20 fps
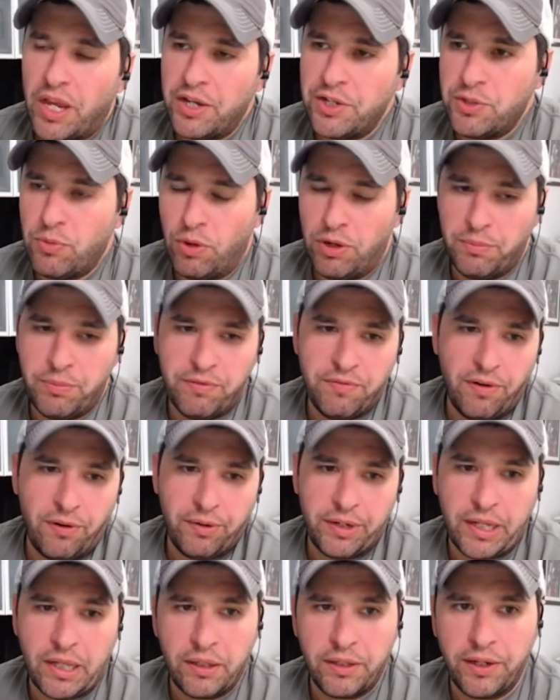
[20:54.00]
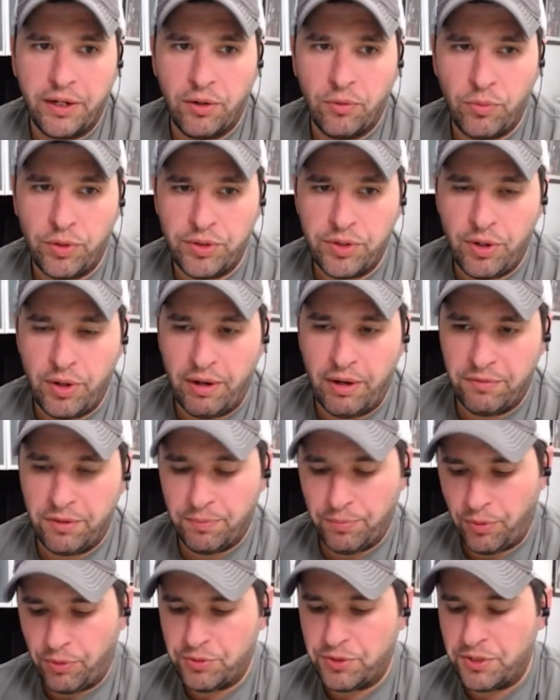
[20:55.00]
is you want to be very clear when you have
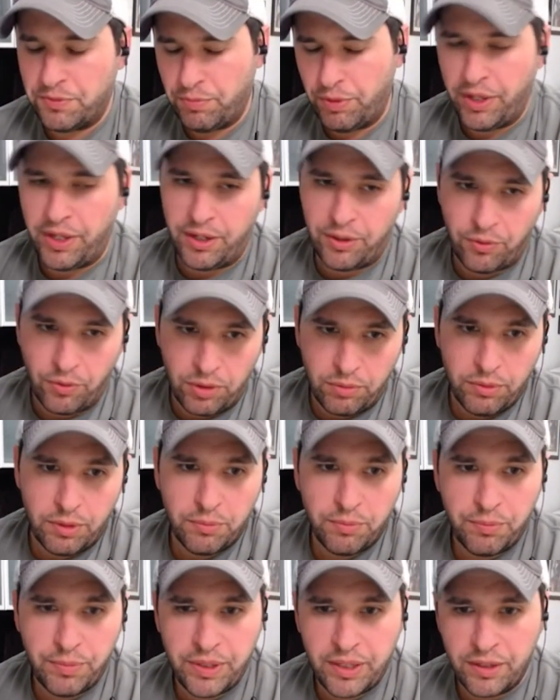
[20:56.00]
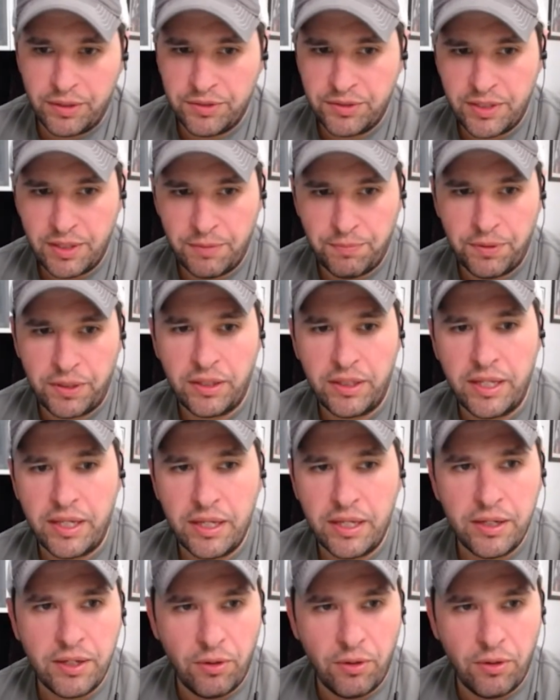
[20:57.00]
the purchase plan agreement because typically,